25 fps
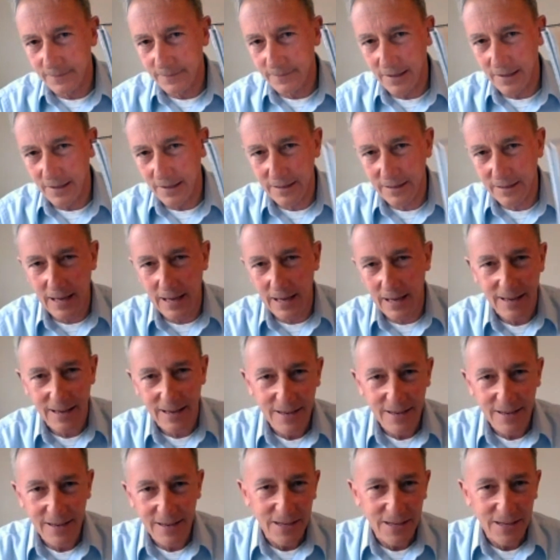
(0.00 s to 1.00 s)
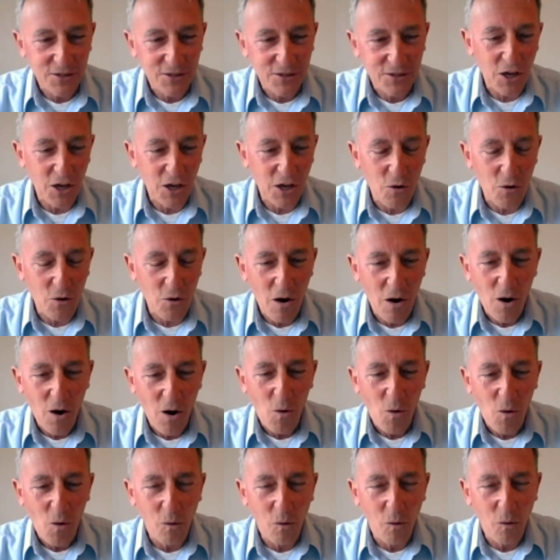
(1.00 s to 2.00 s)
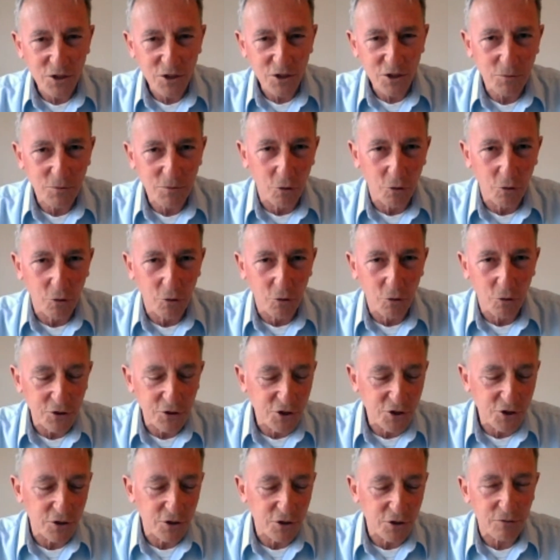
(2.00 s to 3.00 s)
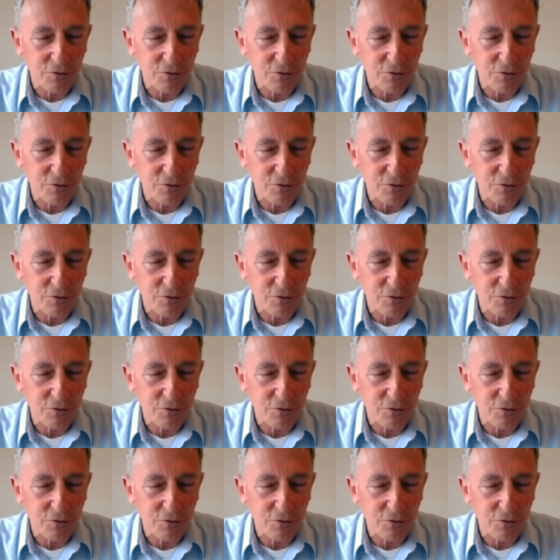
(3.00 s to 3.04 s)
Okay, so whilst I'm talking to you,